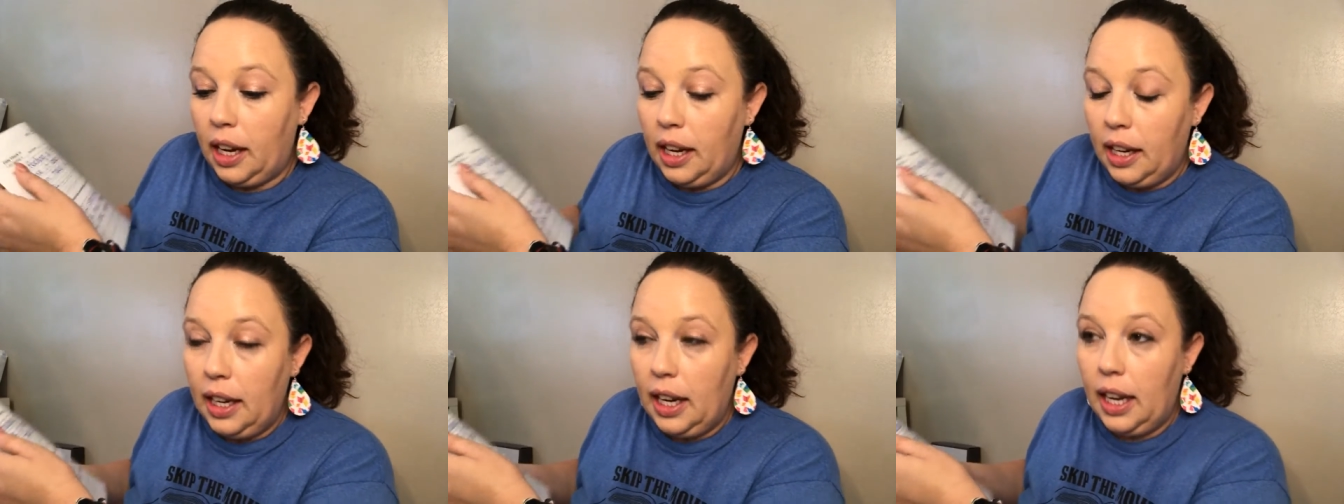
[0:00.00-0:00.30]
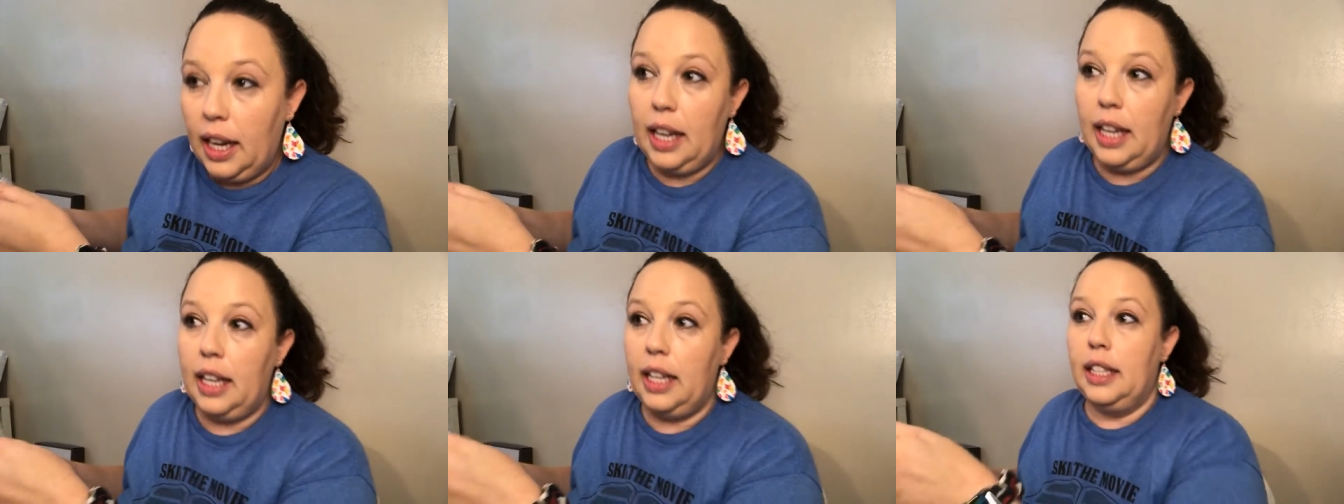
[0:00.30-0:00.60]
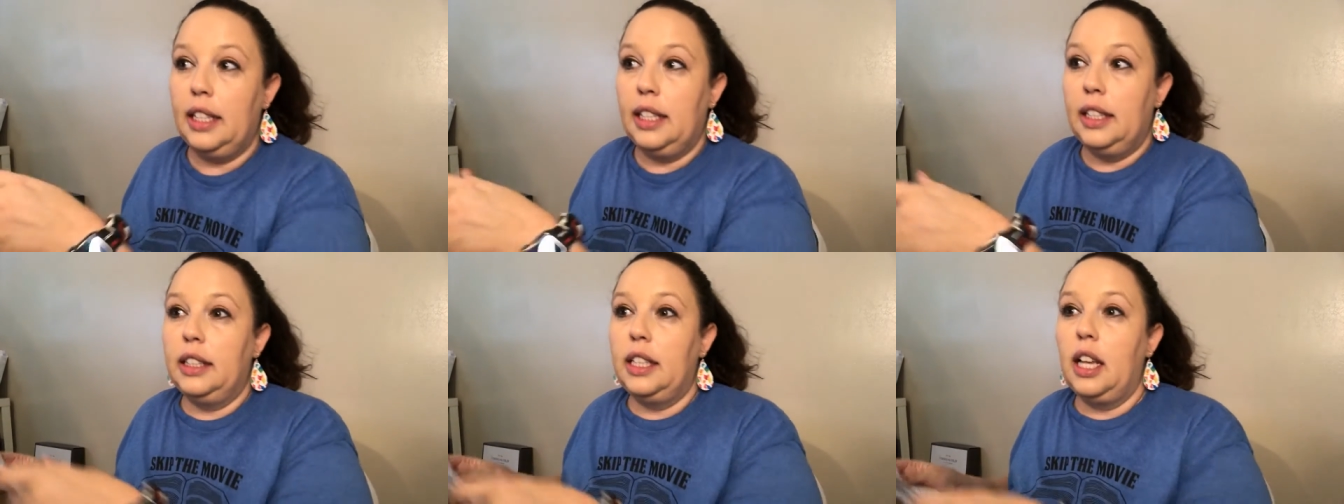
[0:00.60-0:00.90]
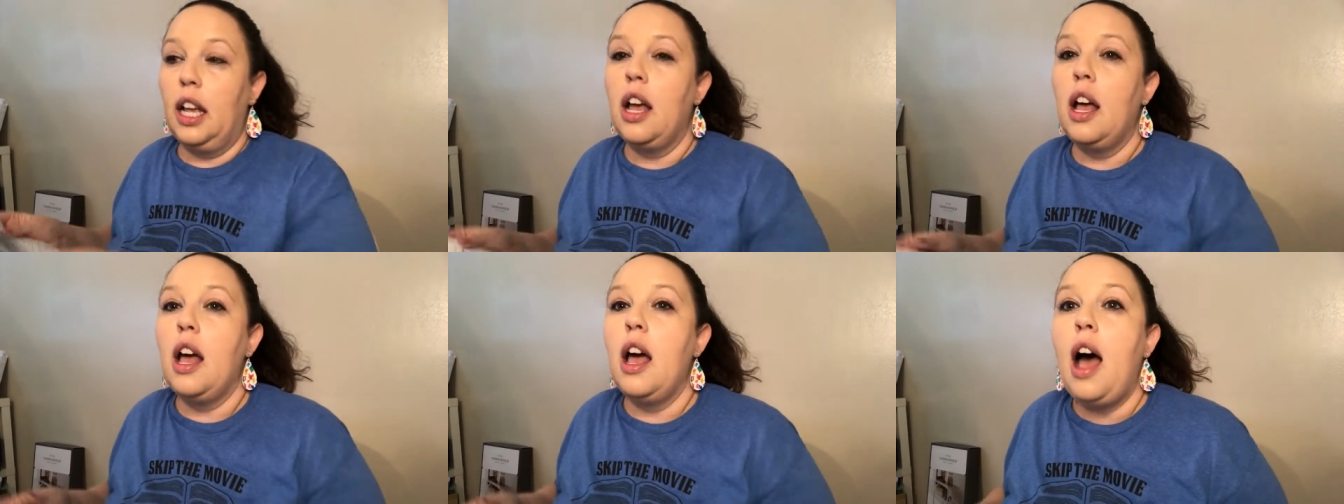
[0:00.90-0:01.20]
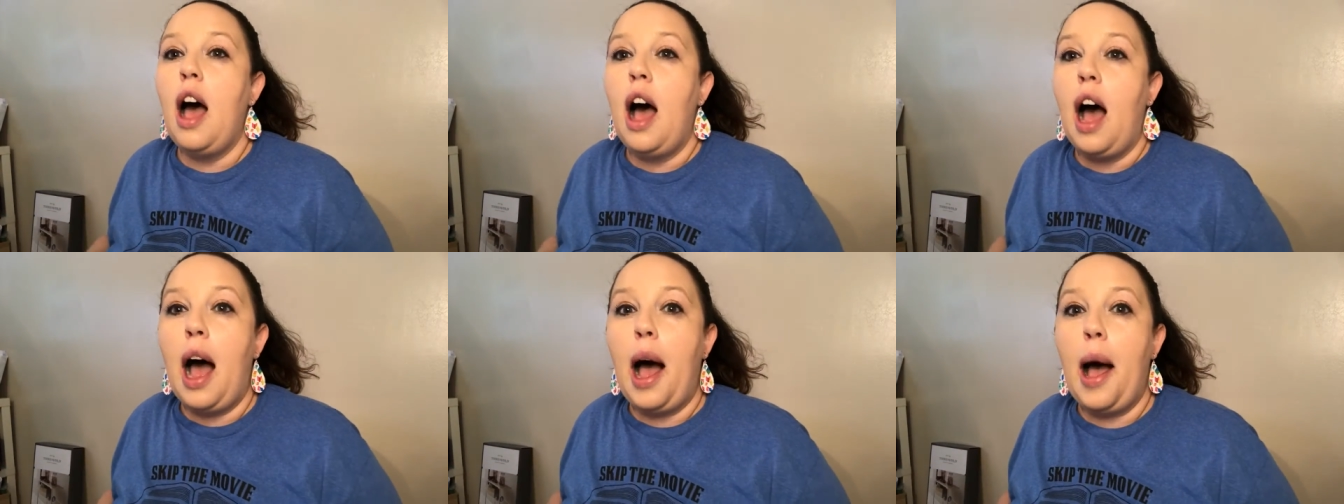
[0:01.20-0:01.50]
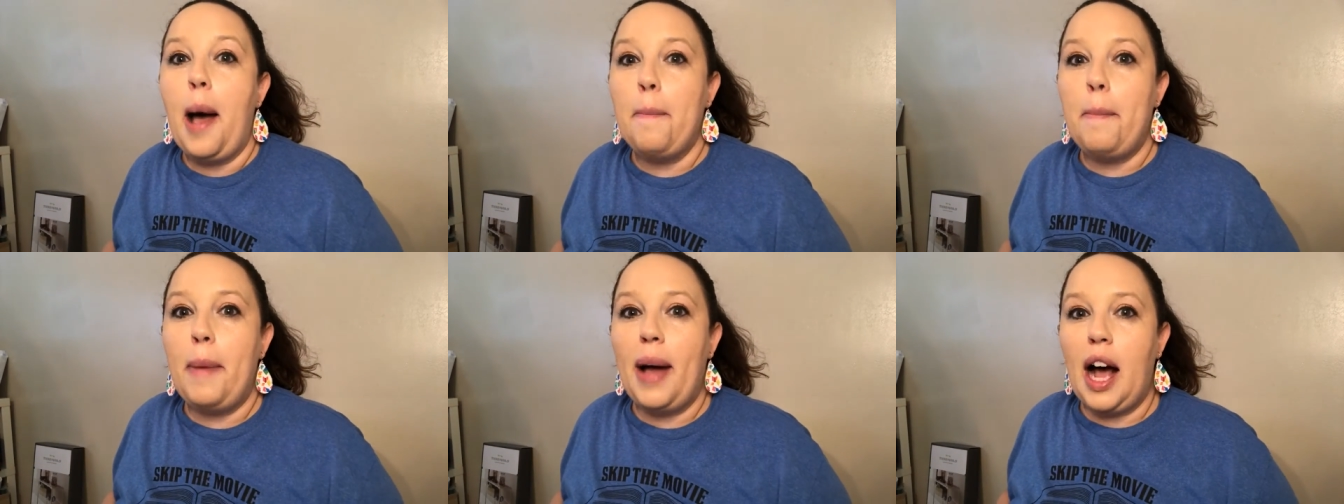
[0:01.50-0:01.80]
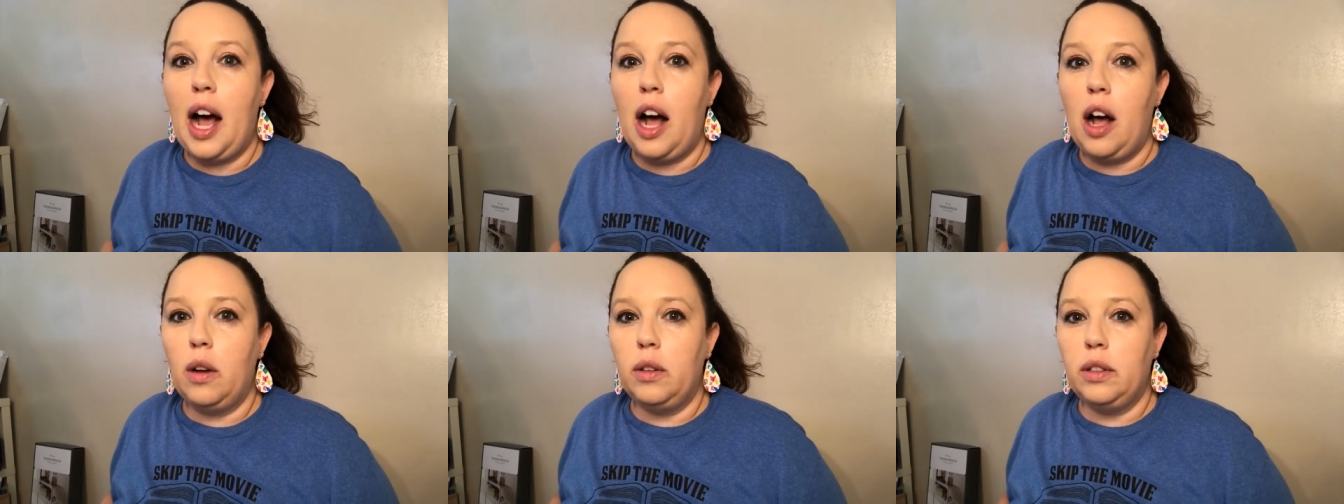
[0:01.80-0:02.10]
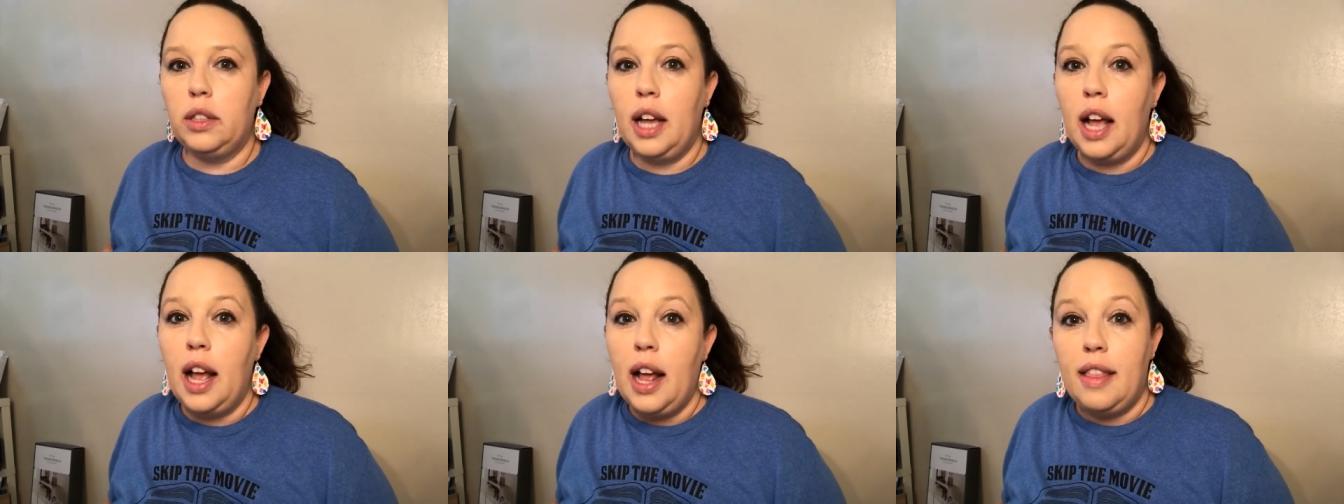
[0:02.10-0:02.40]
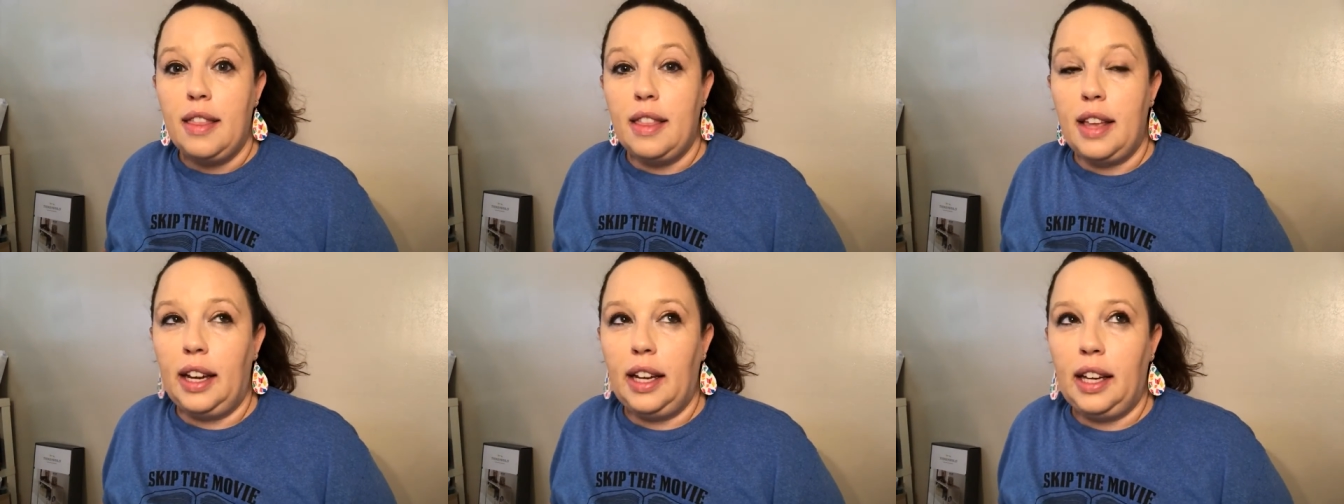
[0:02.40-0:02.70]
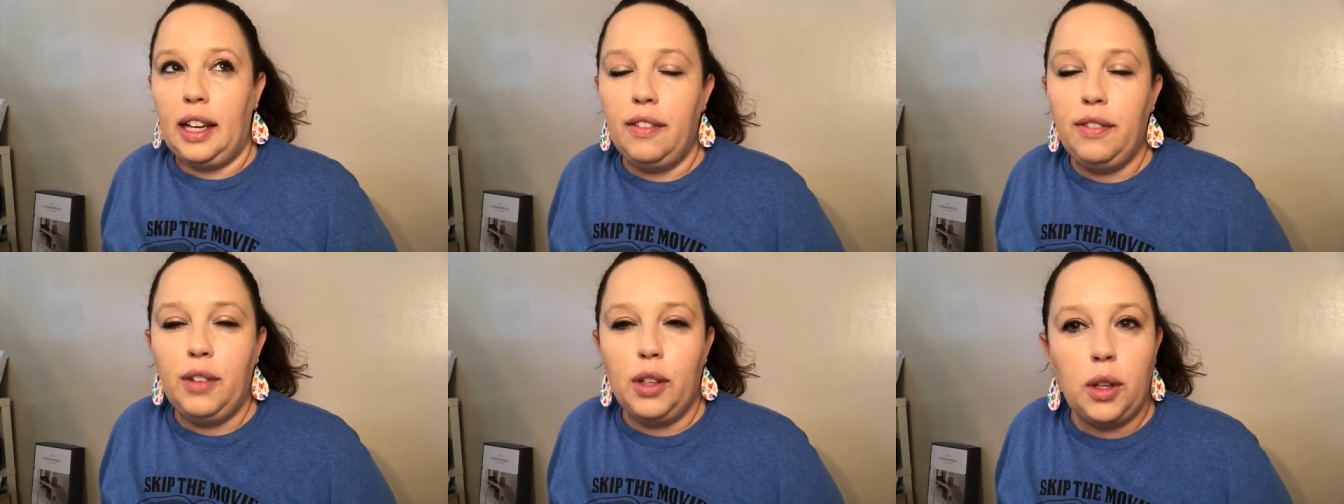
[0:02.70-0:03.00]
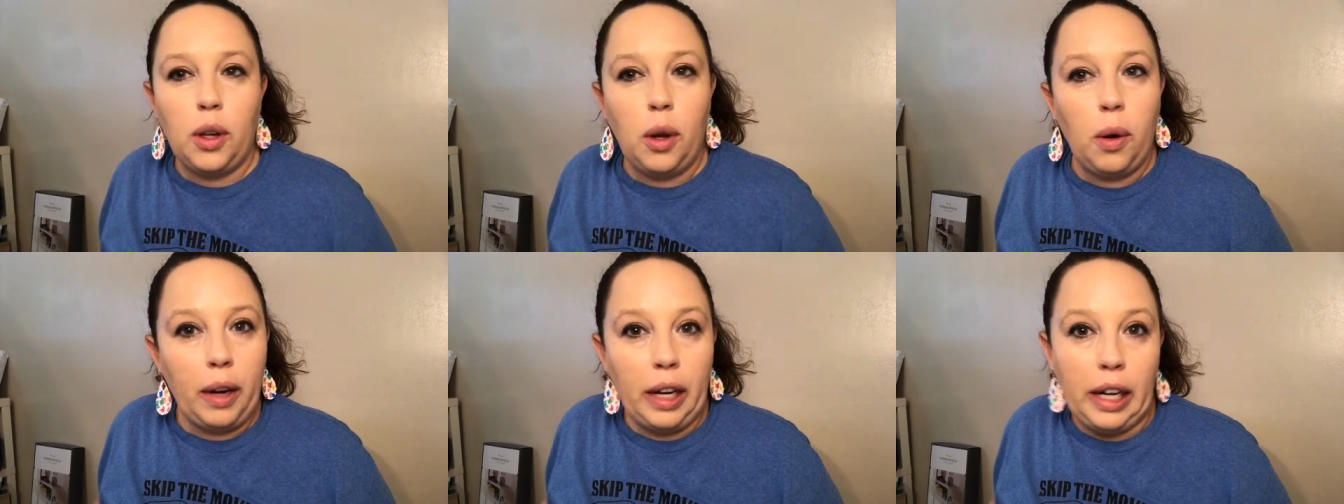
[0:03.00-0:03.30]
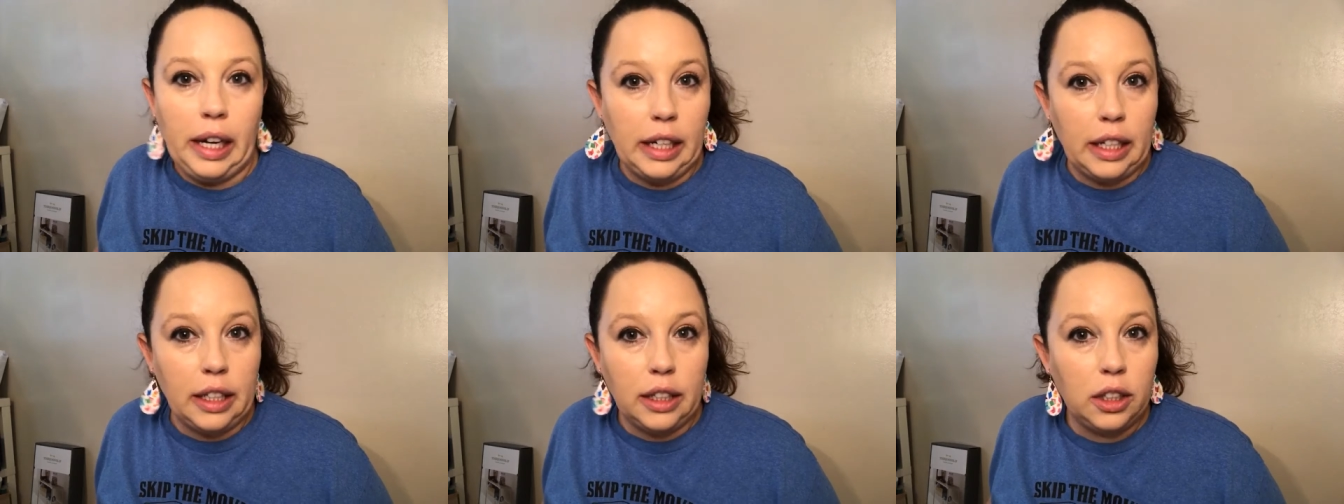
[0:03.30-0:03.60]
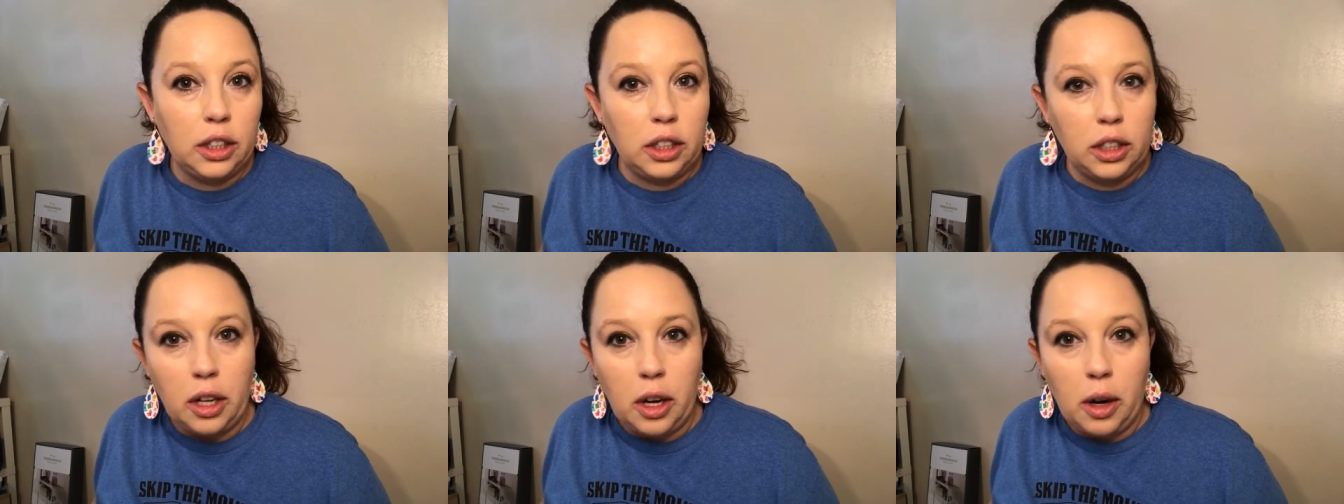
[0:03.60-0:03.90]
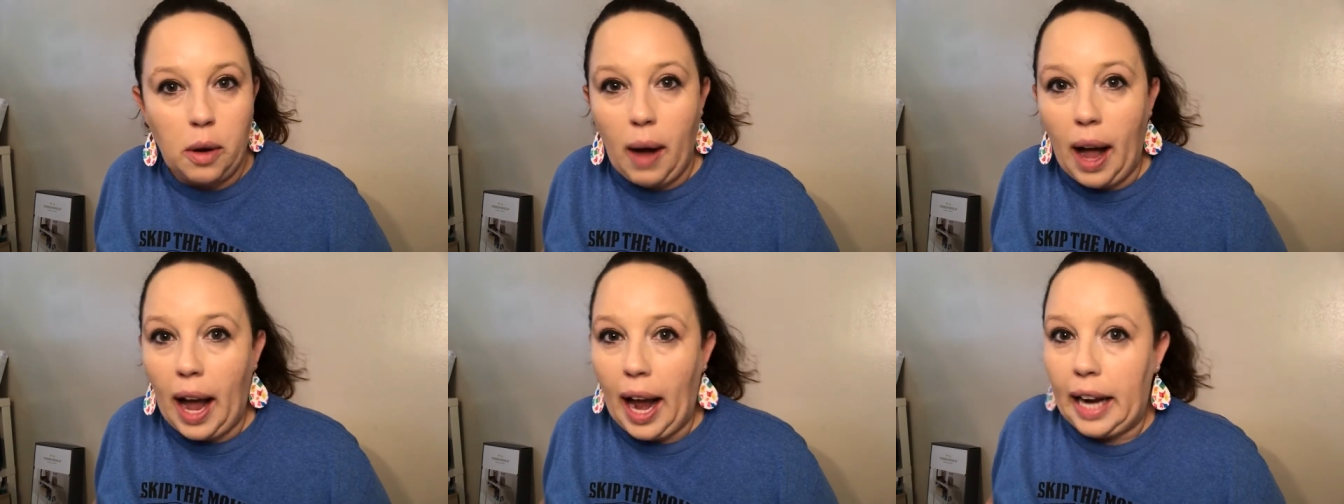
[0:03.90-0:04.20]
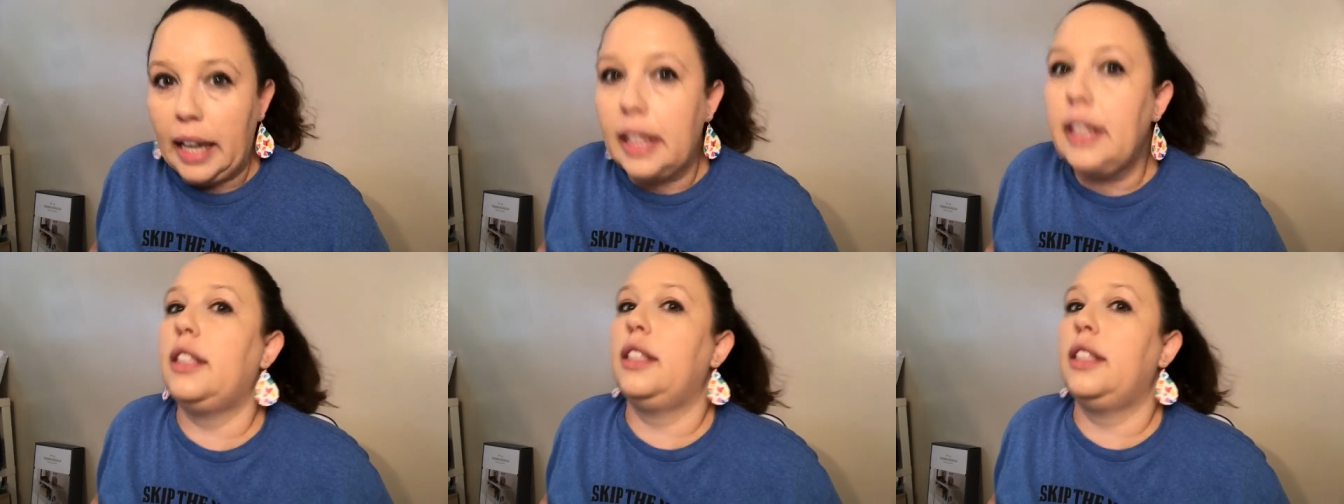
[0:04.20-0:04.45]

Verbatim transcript: It is about the evil queen in Snow White.